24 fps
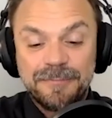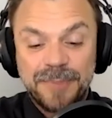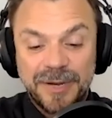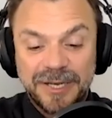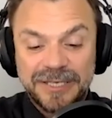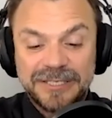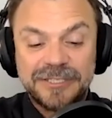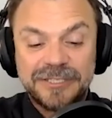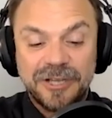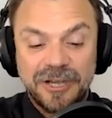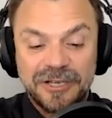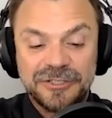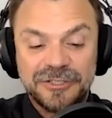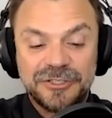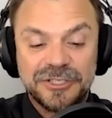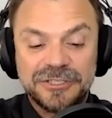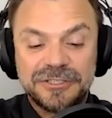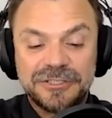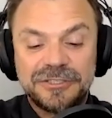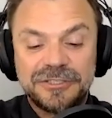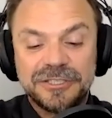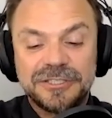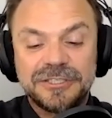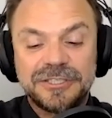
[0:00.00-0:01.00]
but yeah,
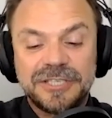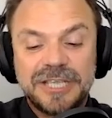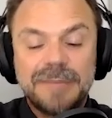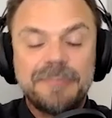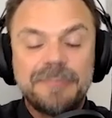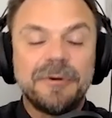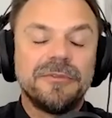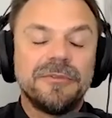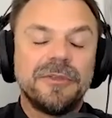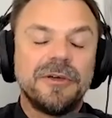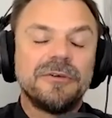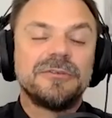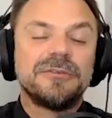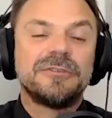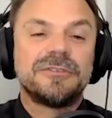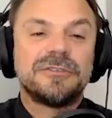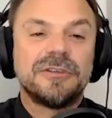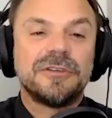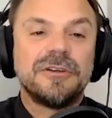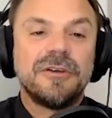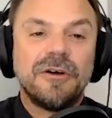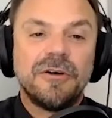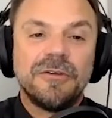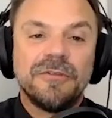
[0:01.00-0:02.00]
just keep on
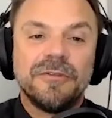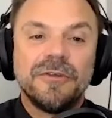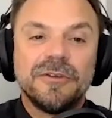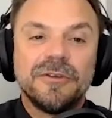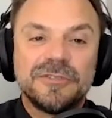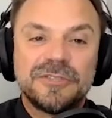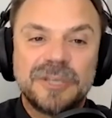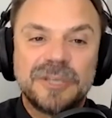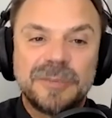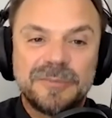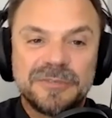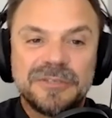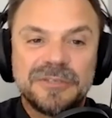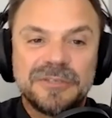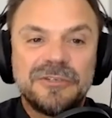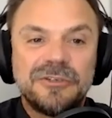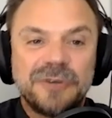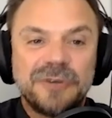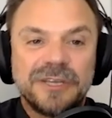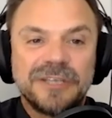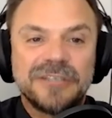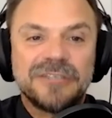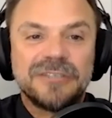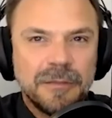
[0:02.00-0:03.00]
those tips and
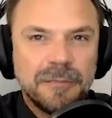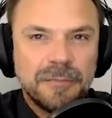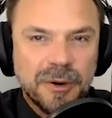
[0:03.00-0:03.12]
tricks.